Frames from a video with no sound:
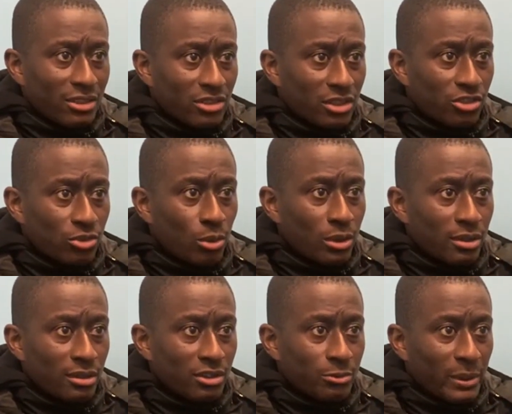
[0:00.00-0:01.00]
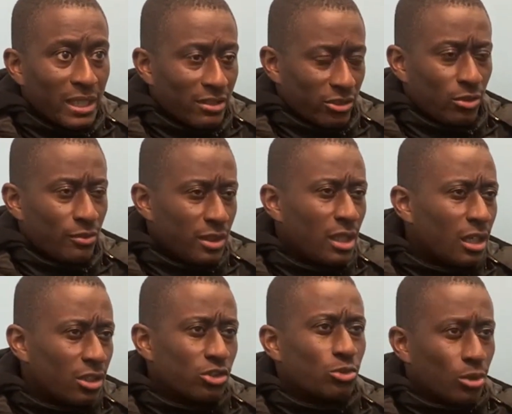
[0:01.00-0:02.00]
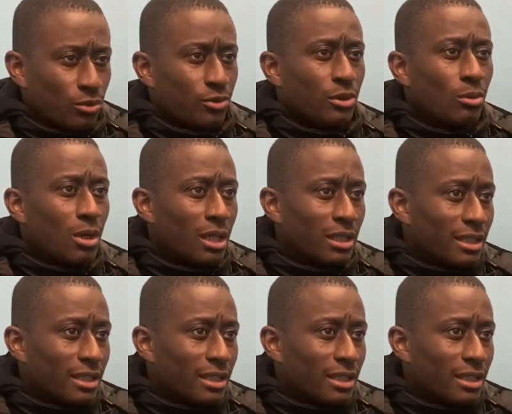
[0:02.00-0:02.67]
So the squad has been a sort of young squad for a while,